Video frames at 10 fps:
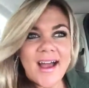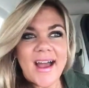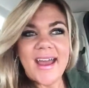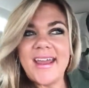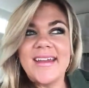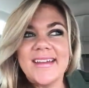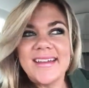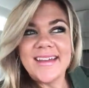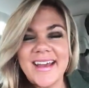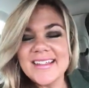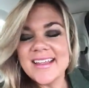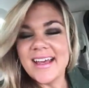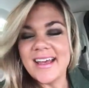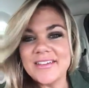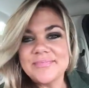Hi, guys.
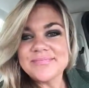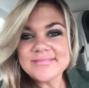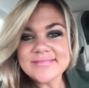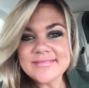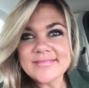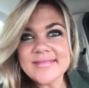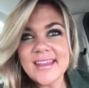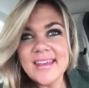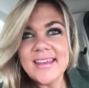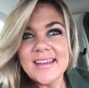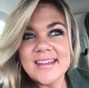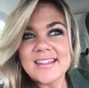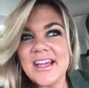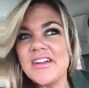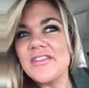
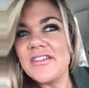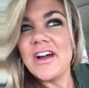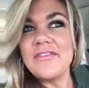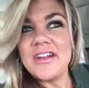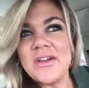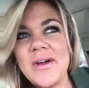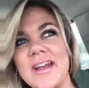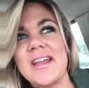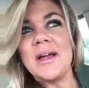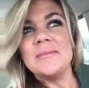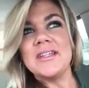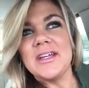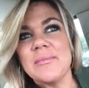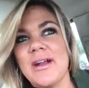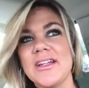It's kind of a funny way to come to
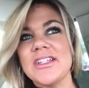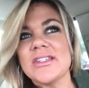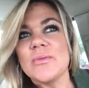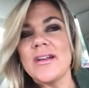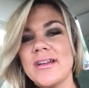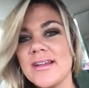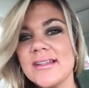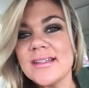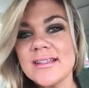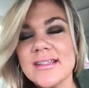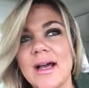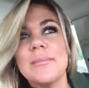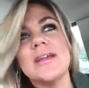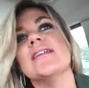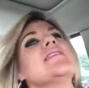you, but I just wanted to
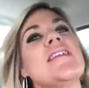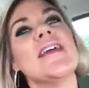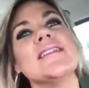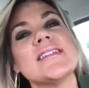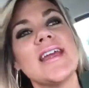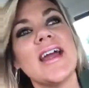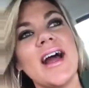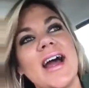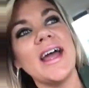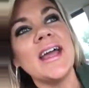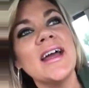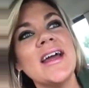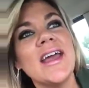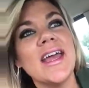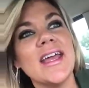stop in and say hi.
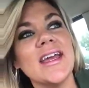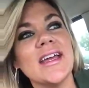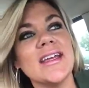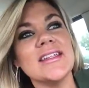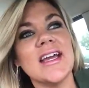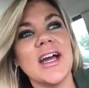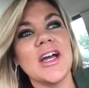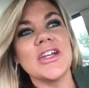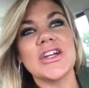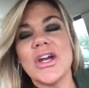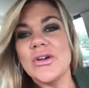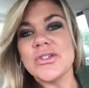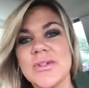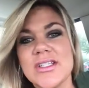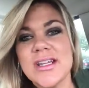And your
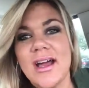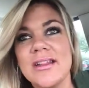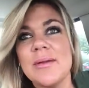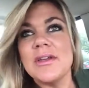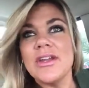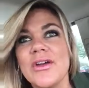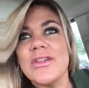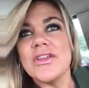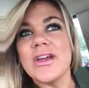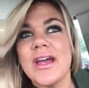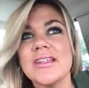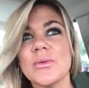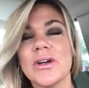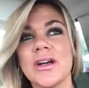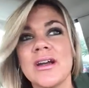coach reached out, let me know that you guys
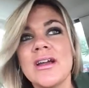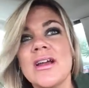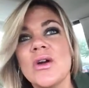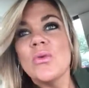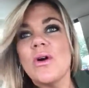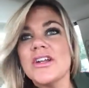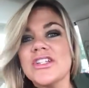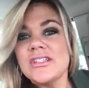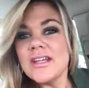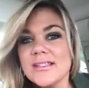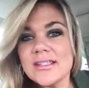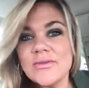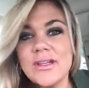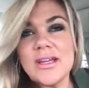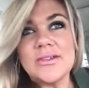were watching Jace's
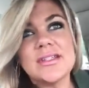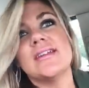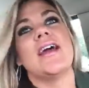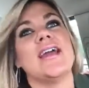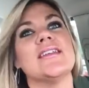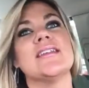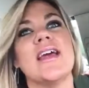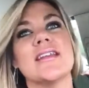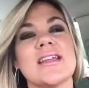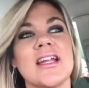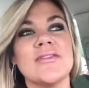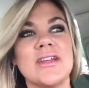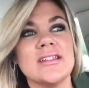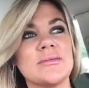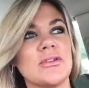video tonight as kind of
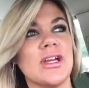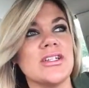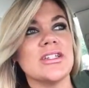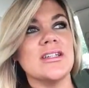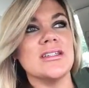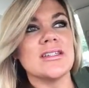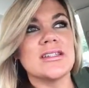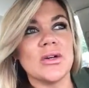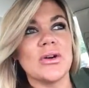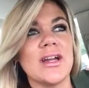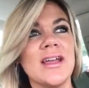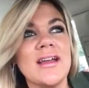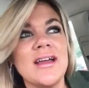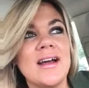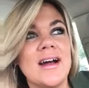an inspiration, his story,